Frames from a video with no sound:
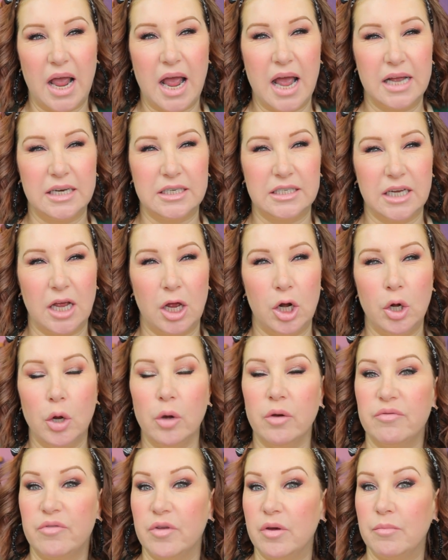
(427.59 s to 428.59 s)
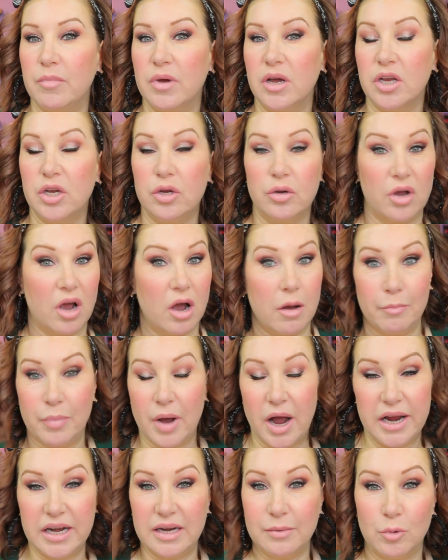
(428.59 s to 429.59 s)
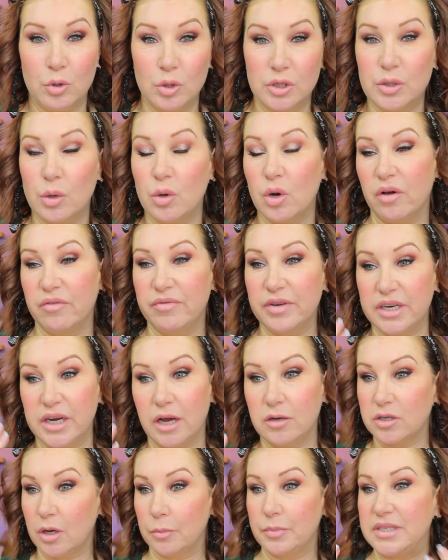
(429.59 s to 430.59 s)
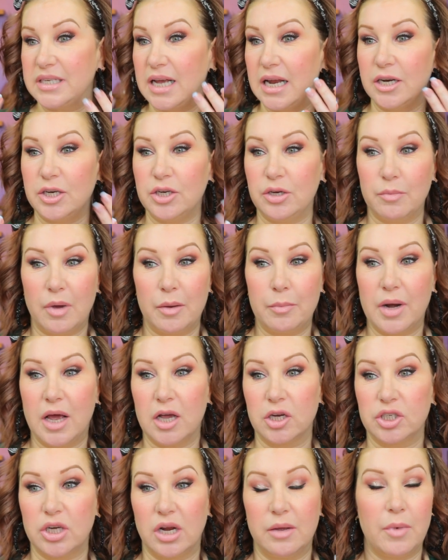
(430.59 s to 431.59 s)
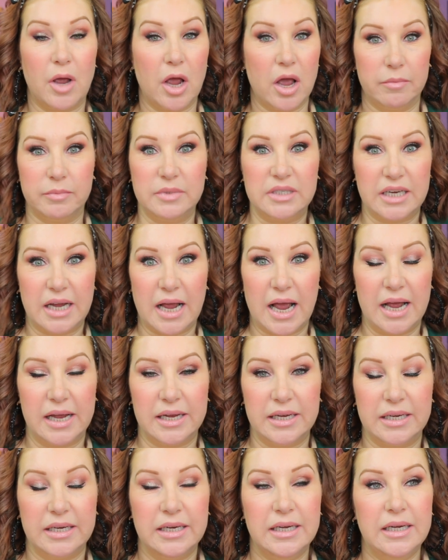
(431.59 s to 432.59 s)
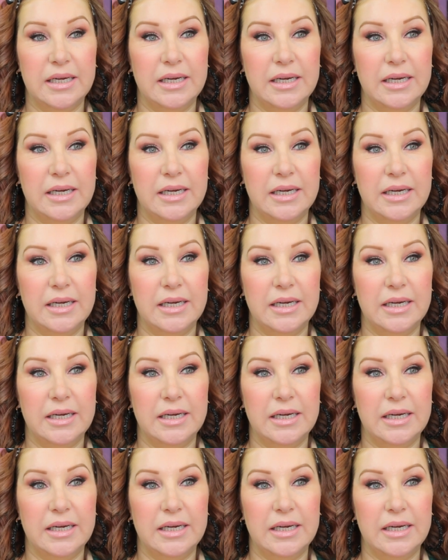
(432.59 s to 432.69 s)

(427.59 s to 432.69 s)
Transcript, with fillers: And a lot of them you can't buy anymore. So a lot of videos I'll be telling you my blush, like my Urban Decay